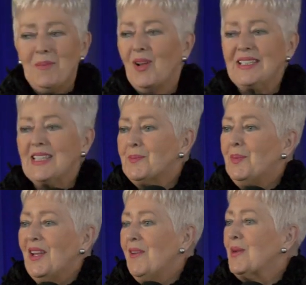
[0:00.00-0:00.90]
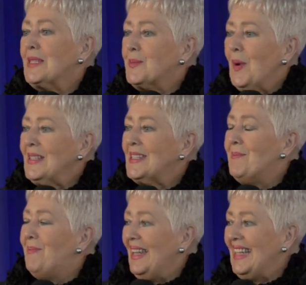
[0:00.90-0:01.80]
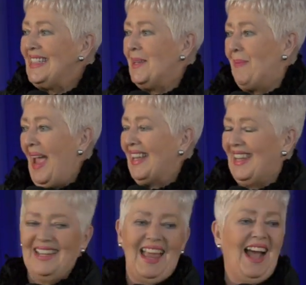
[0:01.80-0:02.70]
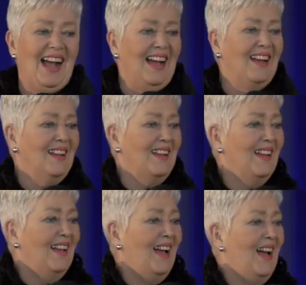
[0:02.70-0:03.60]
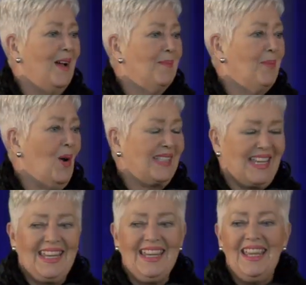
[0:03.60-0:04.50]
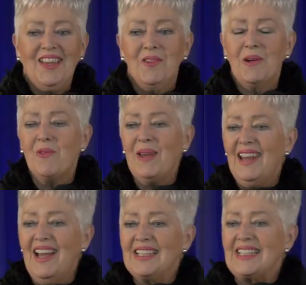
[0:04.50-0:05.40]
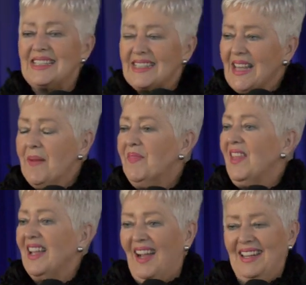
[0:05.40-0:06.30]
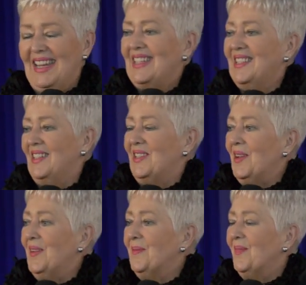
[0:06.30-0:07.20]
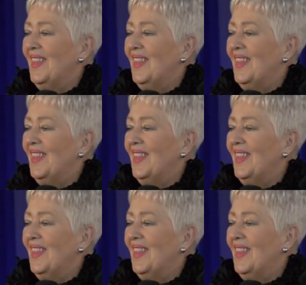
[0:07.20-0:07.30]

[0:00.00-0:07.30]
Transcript: Because it's putting responsibility back in our uh, posse. We realize there's something I need to do.